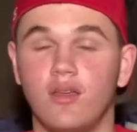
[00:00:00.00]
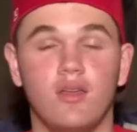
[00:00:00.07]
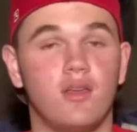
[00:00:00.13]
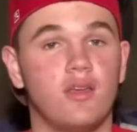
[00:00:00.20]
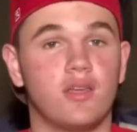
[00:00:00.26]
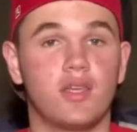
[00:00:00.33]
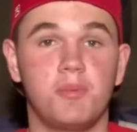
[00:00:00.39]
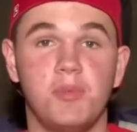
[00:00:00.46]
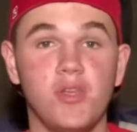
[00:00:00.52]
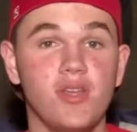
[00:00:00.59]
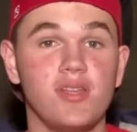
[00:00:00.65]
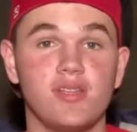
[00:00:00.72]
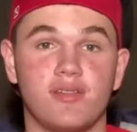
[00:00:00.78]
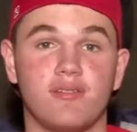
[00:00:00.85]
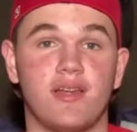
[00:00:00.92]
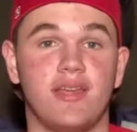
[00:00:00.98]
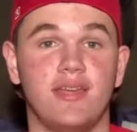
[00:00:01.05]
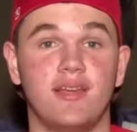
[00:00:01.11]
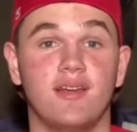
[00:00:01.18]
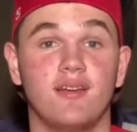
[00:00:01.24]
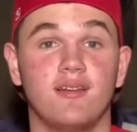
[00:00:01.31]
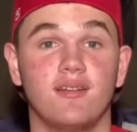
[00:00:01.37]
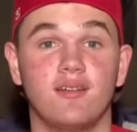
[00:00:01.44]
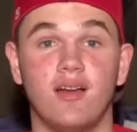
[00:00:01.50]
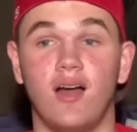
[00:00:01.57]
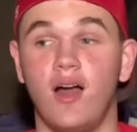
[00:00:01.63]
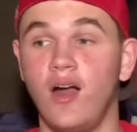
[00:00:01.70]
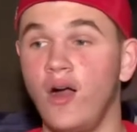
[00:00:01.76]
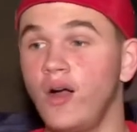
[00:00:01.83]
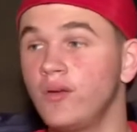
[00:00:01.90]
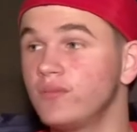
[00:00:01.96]
community right here.
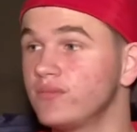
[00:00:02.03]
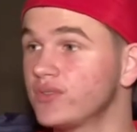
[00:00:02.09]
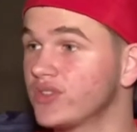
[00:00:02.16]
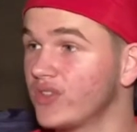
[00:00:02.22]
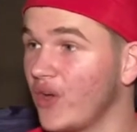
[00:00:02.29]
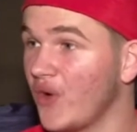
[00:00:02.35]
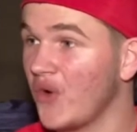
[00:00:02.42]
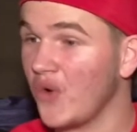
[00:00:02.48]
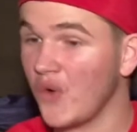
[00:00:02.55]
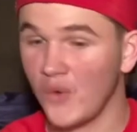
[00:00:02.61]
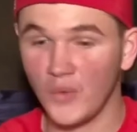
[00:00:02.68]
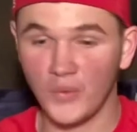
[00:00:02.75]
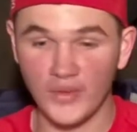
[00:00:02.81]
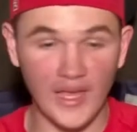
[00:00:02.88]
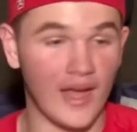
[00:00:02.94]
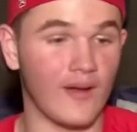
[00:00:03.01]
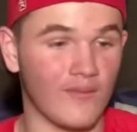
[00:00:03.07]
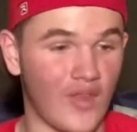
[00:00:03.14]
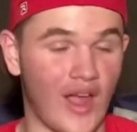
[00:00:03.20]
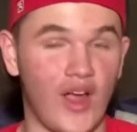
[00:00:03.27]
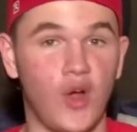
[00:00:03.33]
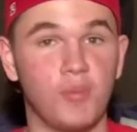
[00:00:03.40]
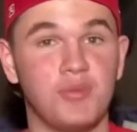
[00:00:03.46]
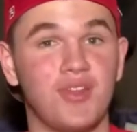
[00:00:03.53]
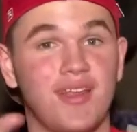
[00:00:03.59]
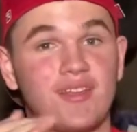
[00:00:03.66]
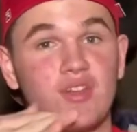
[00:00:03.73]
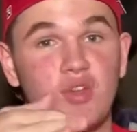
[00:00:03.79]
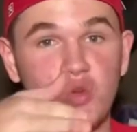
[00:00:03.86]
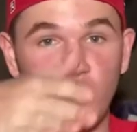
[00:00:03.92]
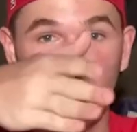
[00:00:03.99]
I hope you like
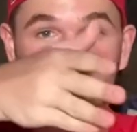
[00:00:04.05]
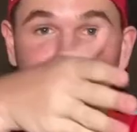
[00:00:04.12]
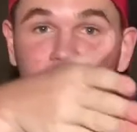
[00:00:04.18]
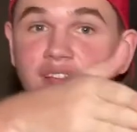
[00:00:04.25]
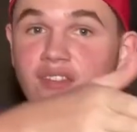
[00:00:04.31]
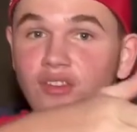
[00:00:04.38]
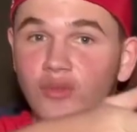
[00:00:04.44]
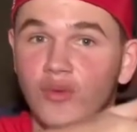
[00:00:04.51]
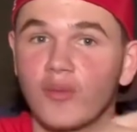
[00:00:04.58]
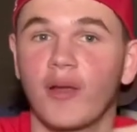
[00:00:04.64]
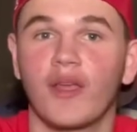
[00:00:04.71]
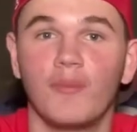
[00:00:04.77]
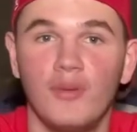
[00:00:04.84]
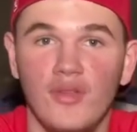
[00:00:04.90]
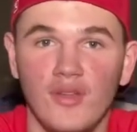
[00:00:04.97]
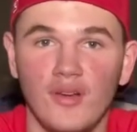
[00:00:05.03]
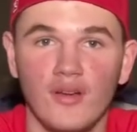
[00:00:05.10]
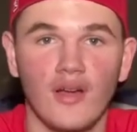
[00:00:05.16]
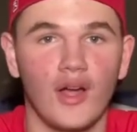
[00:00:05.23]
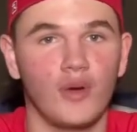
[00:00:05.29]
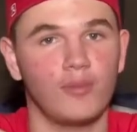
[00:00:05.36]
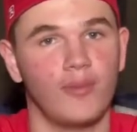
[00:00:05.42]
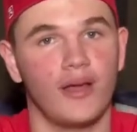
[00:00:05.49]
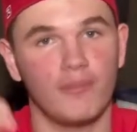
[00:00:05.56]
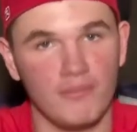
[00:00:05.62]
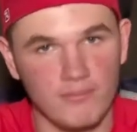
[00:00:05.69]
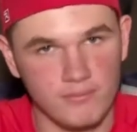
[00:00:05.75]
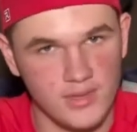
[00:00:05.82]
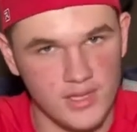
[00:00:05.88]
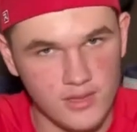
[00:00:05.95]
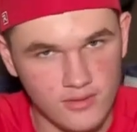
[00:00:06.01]
the new renovations with my computer. I hope
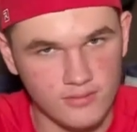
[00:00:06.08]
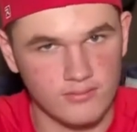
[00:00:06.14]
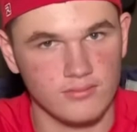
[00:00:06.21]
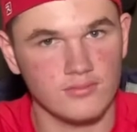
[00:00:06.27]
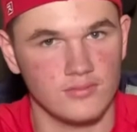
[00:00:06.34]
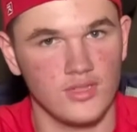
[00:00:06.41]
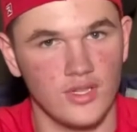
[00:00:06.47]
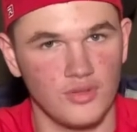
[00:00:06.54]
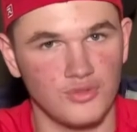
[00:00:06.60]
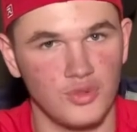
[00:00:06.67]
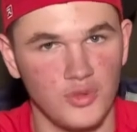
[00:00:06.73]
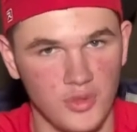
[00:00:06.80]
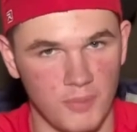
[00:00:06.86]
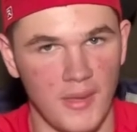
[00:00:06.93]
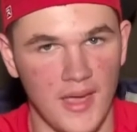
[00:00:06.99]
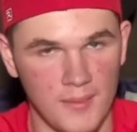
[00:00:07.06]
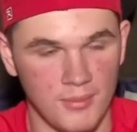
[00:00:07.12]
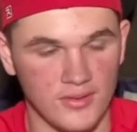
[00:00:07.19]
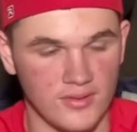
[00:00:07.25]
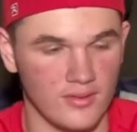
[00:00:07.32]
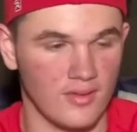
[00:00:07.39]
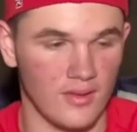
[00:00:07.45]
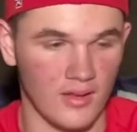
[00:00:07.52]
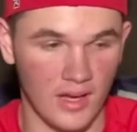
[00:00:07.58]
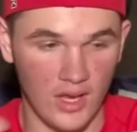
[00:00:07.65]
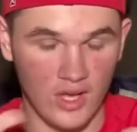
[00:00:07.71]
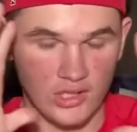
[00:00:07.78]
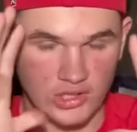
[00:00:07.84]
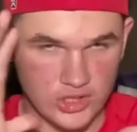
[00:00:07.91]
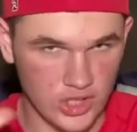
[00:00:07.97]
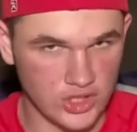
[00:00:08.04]
me doing the papers isn't
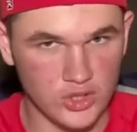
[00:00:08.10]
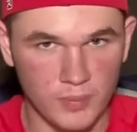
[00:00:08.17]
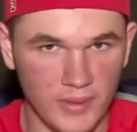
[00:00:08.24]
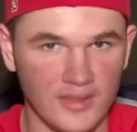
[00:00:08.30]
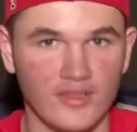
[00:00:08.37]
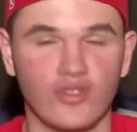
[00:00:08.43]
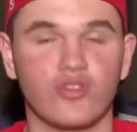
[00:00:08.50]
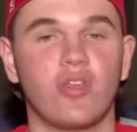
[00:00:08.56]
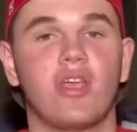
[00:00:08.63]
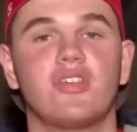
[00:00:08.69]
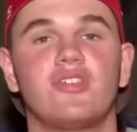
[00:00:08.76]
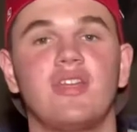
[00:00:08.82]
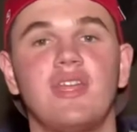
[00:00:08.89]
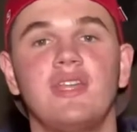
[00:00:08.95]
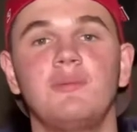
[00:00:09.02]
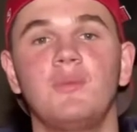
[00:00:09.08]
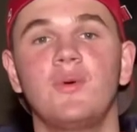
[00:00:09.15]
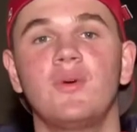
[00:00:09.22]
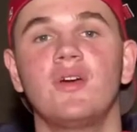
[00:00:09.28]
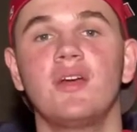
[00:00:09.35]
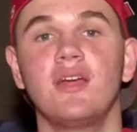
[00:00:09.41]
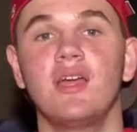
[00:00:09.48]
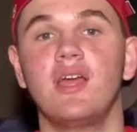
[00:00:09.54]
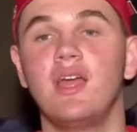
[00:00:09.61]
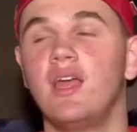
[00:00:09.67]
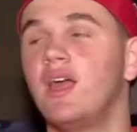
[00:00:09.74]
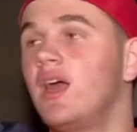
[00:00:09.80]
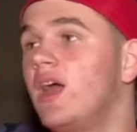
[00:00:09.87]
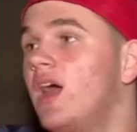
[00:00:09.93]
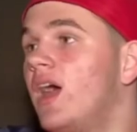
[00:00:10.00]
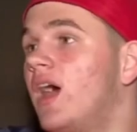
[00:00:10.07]
such a big distraction anymore.
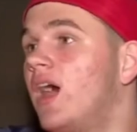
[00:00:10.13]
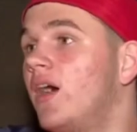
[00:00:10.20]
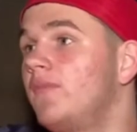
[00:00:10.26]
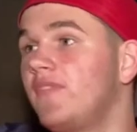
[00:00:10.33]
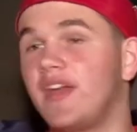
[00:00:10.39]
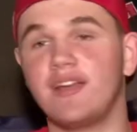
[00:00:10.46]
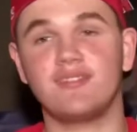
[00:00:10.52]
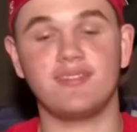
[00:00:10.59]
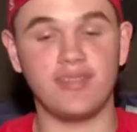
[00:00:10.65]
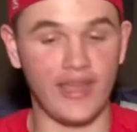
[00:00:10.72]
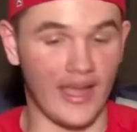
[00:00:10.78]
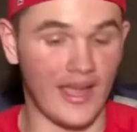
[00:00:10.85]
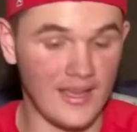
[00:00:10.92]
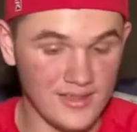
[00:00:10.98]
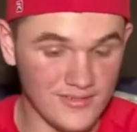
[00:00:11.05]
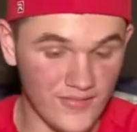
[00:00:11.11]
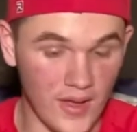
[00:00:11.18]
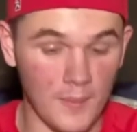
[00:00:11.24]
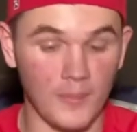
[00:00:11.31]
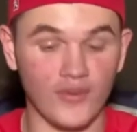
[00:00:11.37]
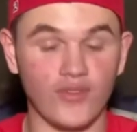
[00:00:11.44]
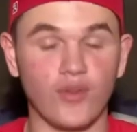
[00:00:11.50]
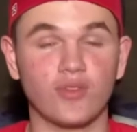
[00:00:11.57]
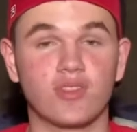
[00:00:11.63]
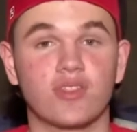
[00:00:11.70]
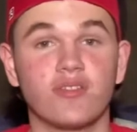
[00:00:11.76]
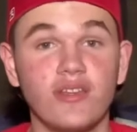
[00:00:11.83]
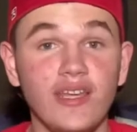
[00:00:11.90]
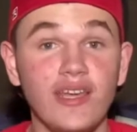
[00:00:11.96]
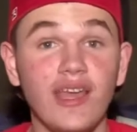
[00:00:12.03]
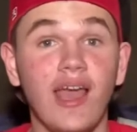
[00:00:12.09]
That is the end of episode
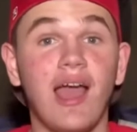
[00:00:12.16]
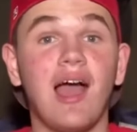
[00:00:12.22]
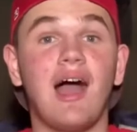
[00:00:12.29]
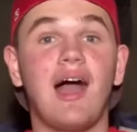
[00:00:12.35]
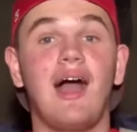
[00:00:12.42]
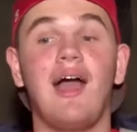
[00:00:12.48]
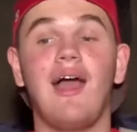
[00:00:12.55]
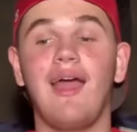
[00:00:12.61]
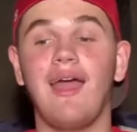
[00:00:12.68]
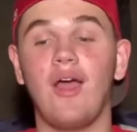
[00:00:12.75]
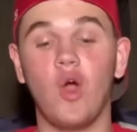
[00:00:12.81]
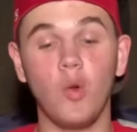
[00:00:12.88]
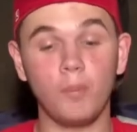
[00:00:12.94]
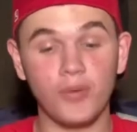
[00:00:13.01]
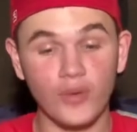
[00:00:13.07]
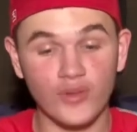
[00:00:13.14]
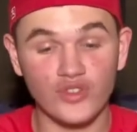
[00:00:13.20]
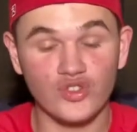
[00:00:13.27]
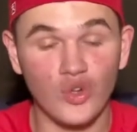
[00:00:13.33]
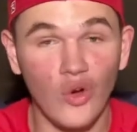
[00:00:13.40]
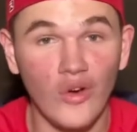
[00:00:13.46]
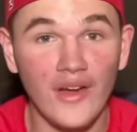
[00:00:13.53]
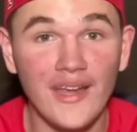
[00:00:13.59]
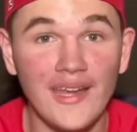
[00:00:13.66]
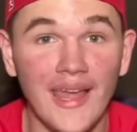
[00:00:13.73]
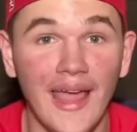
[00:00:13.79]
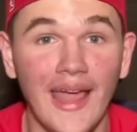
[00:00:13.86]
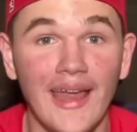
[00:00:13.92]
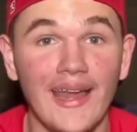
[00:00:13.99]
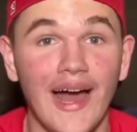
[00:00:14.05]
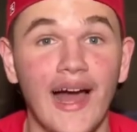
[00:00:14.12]
3 I hope you enjoyed,
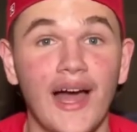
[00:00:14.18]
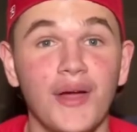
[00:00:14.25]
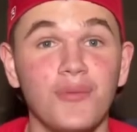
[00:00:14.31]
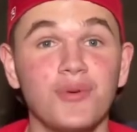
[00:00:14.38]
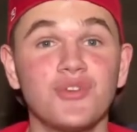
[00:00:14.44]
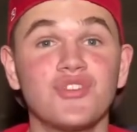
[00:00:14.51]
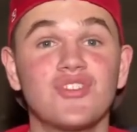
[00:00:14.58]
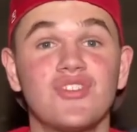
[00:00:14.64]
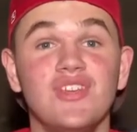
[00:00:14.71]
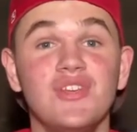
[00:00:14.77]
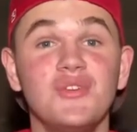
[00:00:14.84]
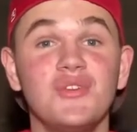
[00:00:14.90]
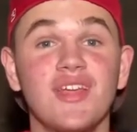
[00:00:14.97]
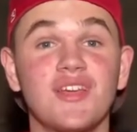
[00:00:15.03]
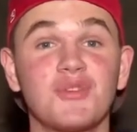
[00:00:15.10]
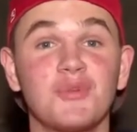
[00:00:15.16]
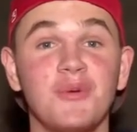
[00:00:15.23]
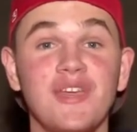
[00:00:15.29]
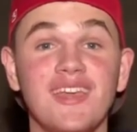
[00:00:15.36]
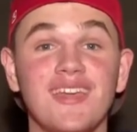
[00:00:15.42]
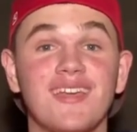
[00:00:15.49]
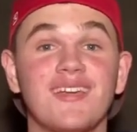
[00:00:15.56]
and I will see you next week.